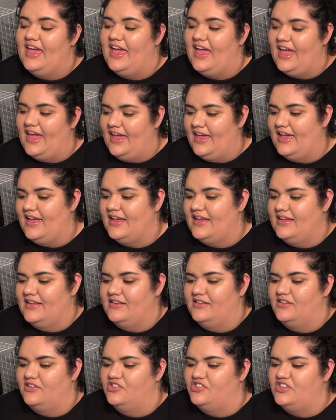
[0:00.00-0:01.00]

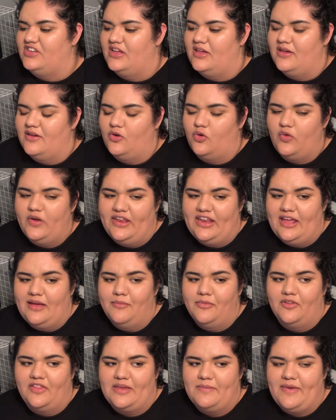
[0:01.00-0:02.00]
And she, Queen Amberly